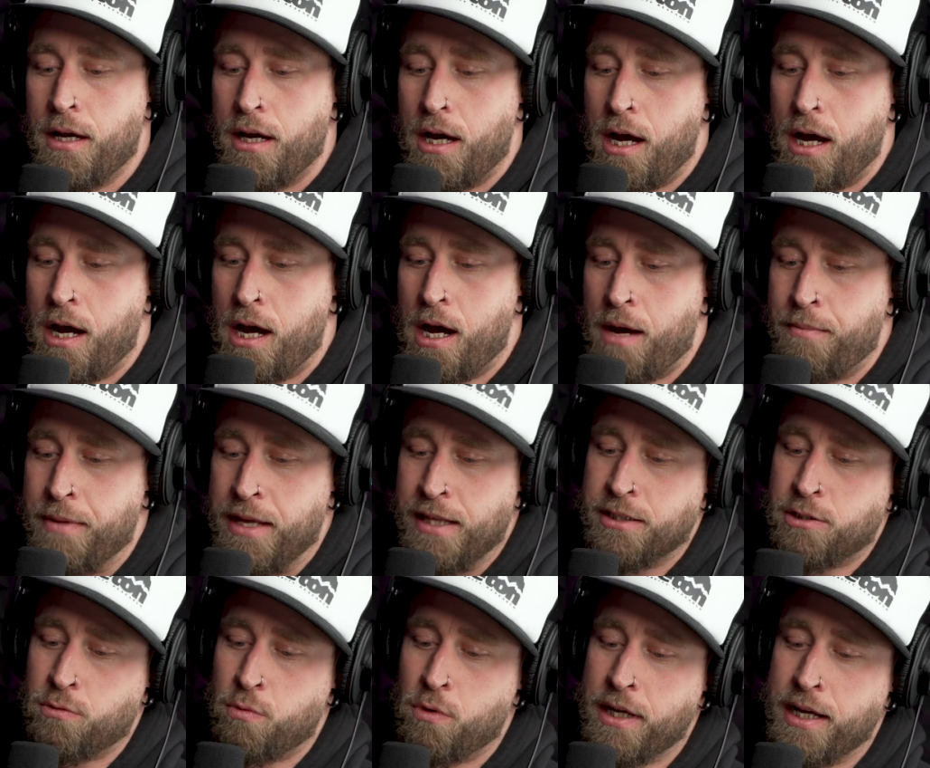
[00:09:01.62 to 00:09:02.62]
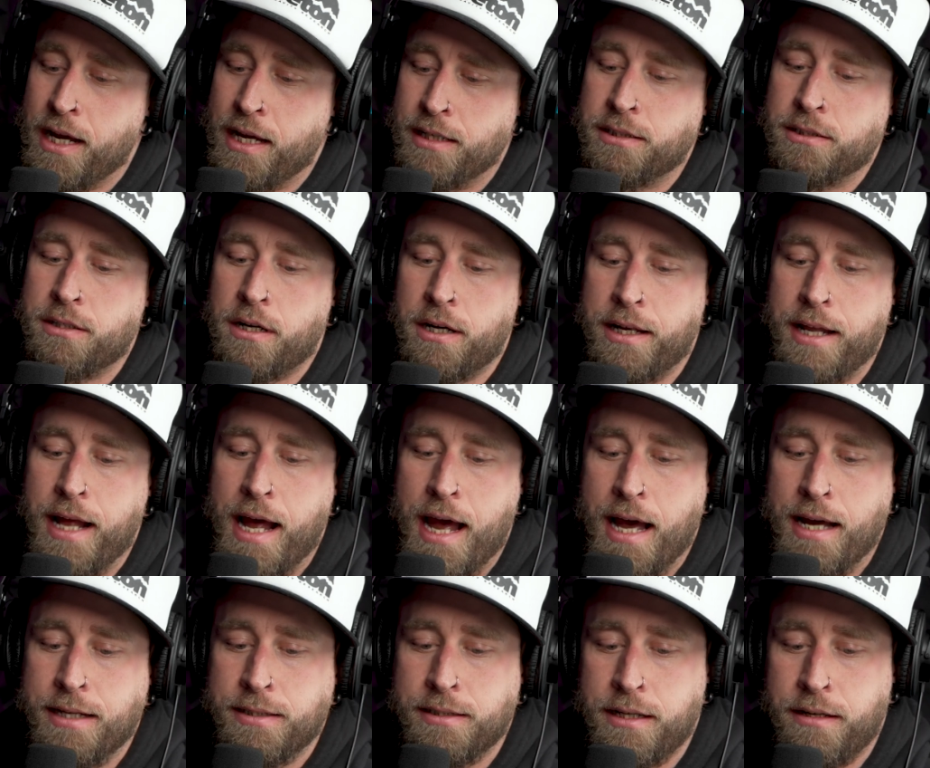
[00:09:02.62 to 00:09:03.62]
And this one guy started
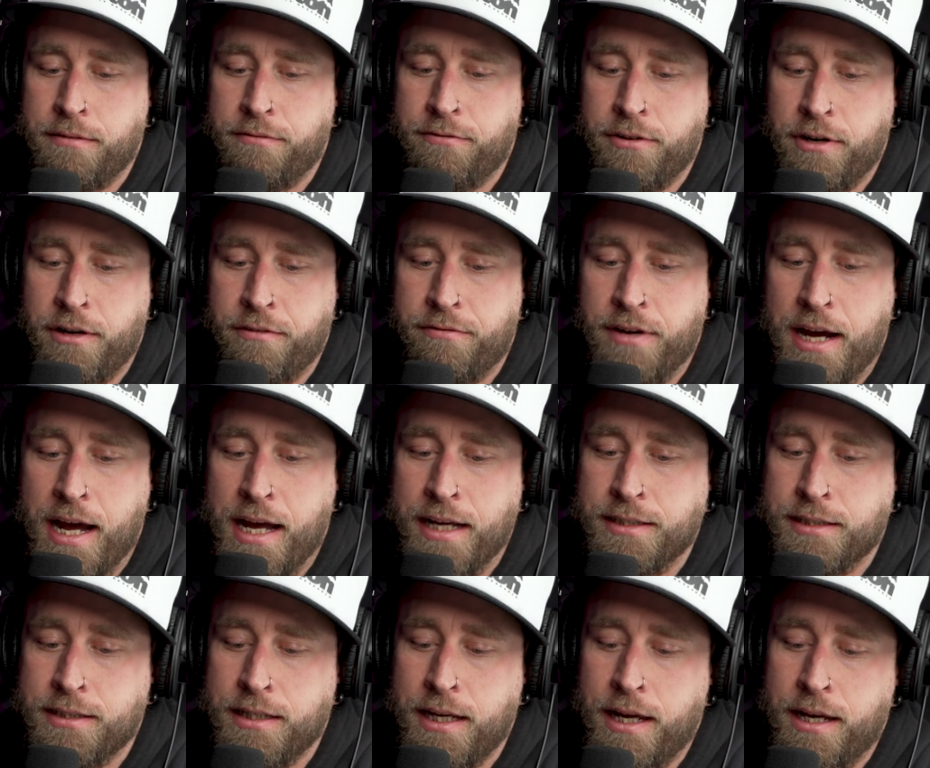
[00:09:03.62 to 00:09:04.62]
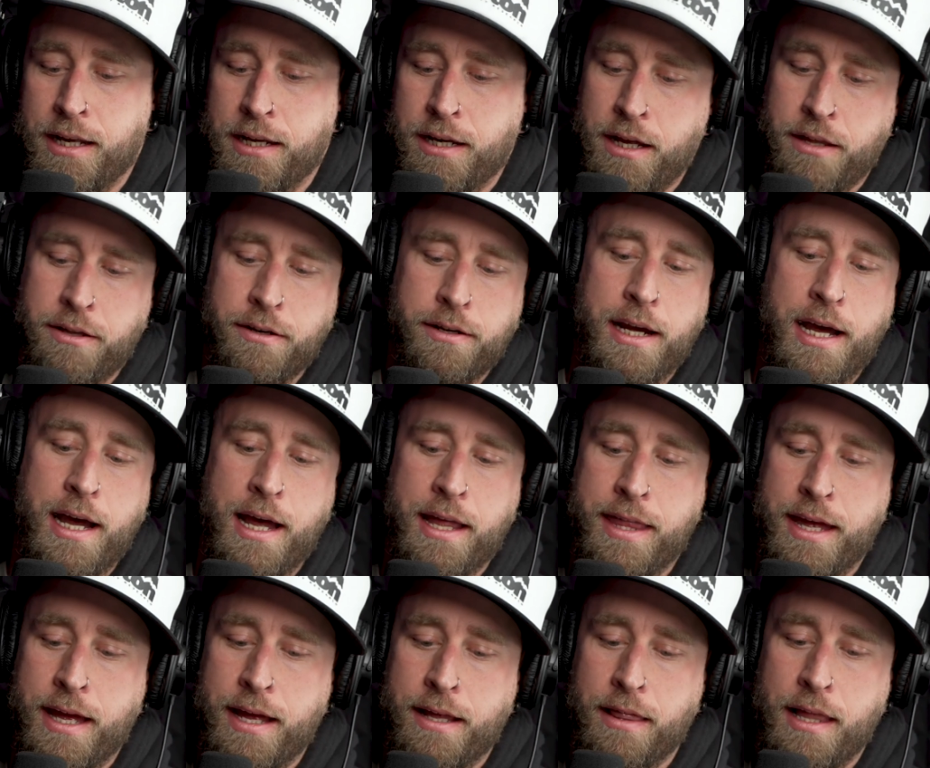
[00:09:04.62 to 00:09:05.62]
asking for advice, and another guy
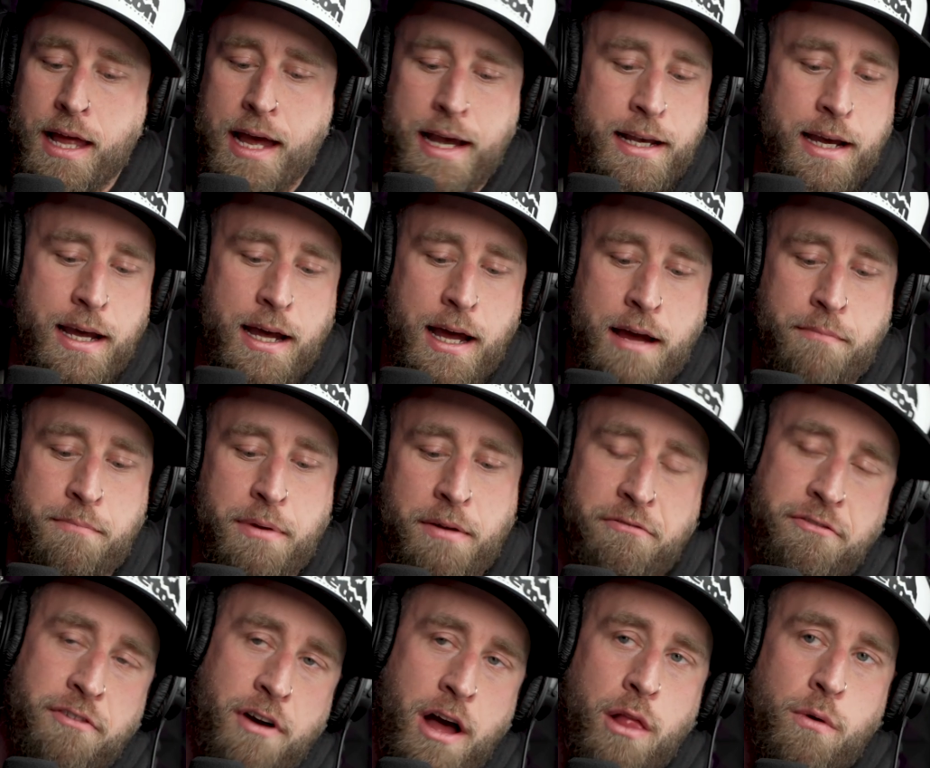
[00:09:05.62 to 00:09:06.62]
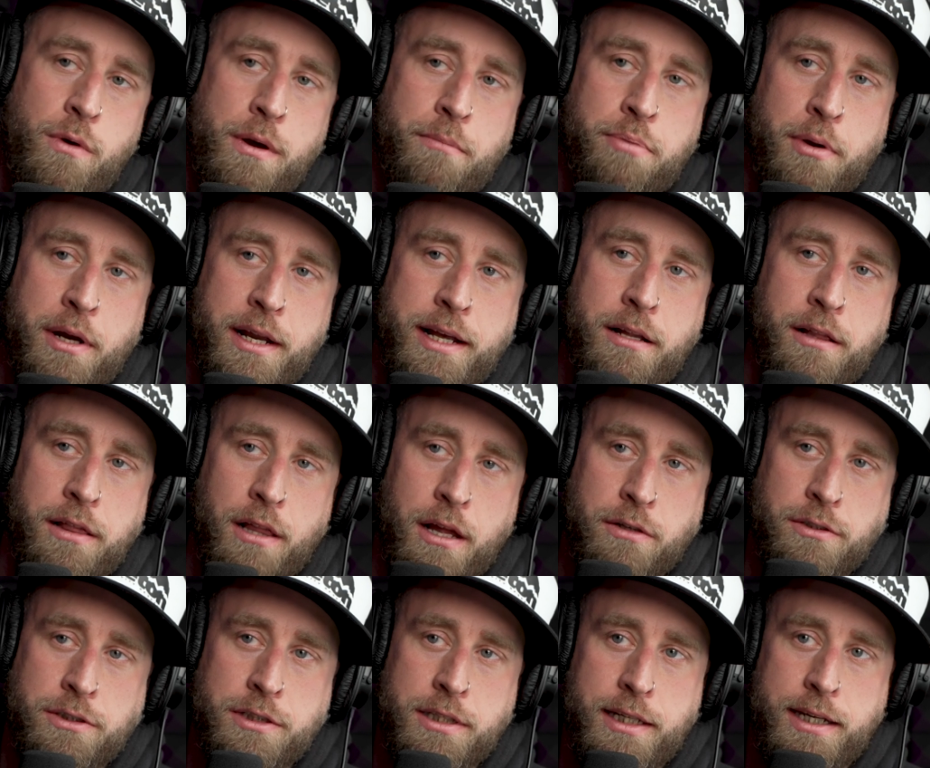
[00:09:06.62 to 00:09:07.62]
that like I've been following pretty
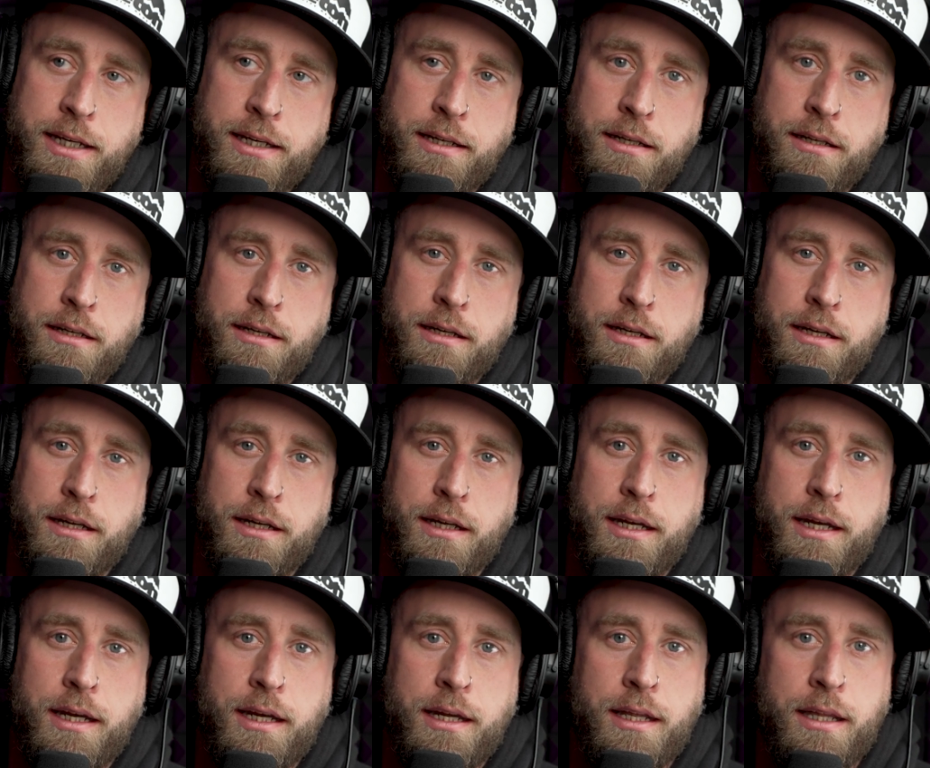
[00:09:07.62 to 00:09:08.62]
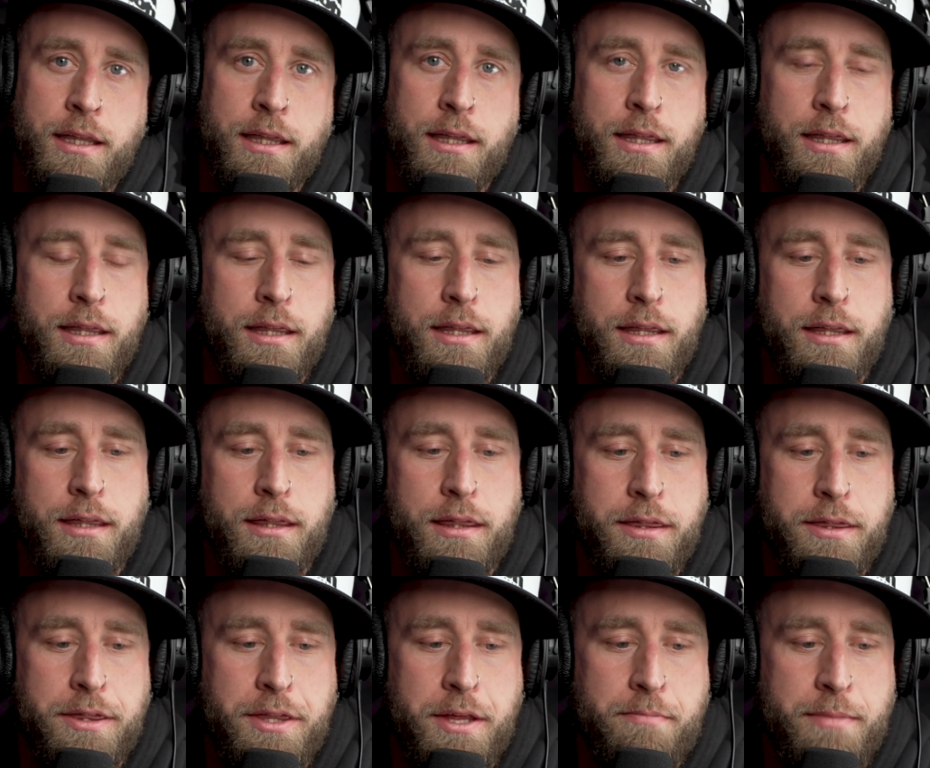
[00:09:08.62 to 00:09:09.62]
closely in
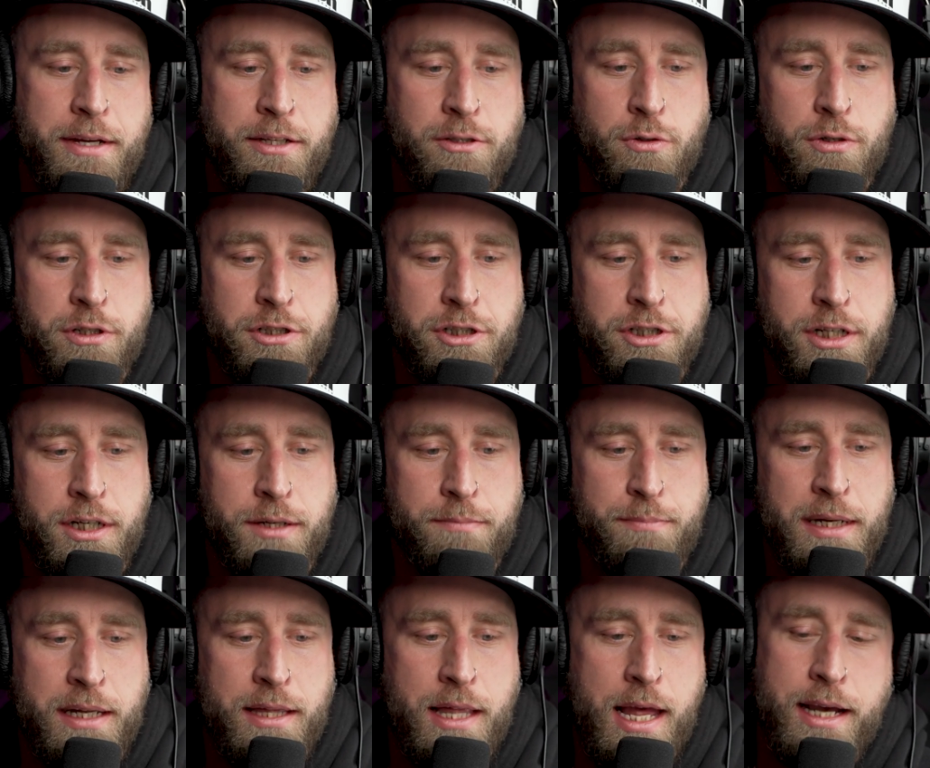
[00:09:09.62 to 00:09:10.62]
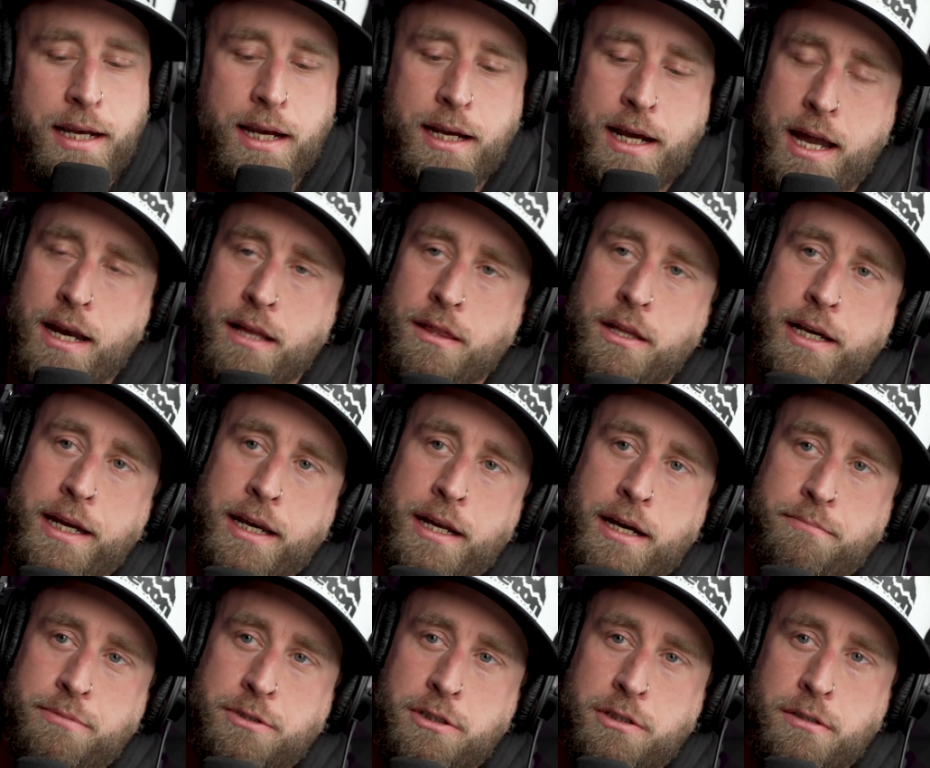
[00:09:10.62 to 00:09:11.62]
the mentorship and like kind of looking
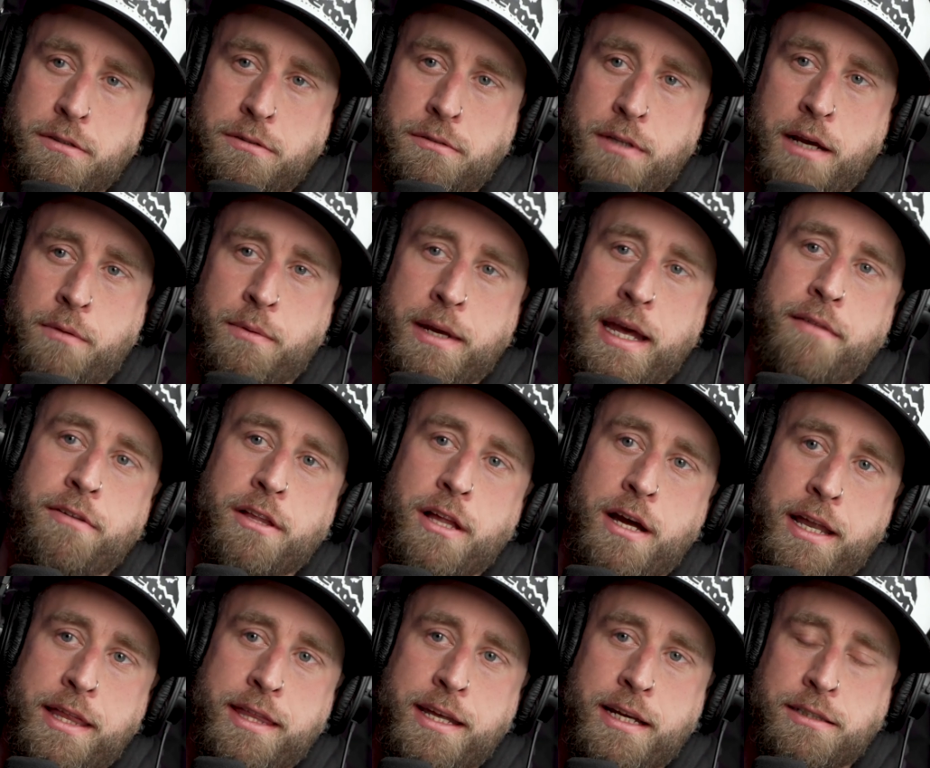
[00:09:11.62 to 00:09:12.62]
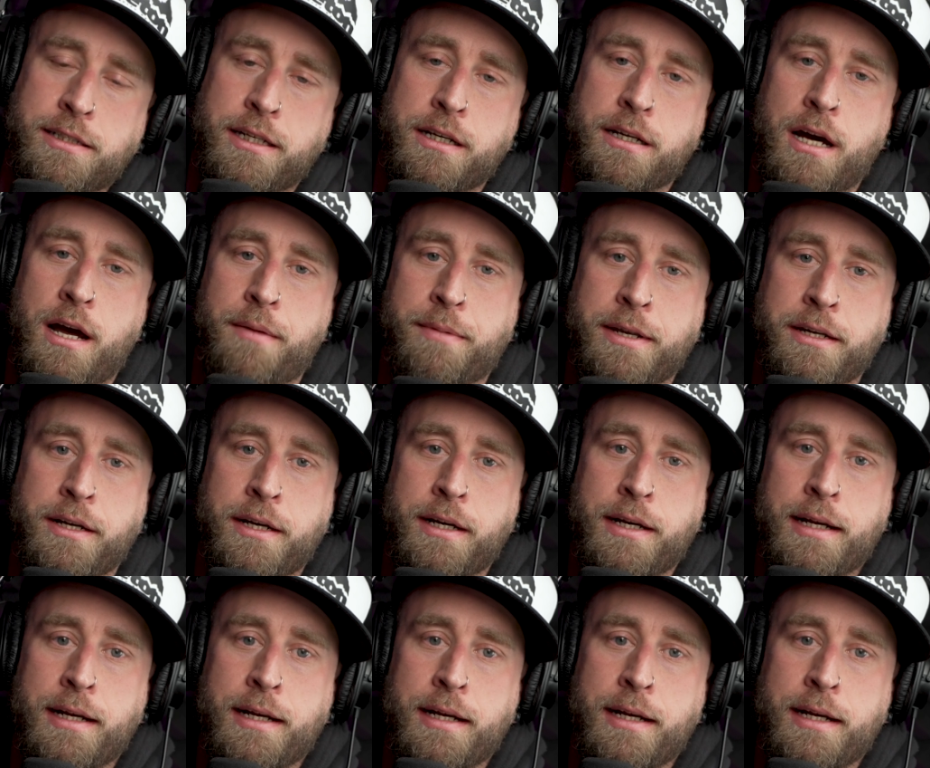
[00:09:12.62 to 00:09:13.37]
up to, like we have a lot of things in common.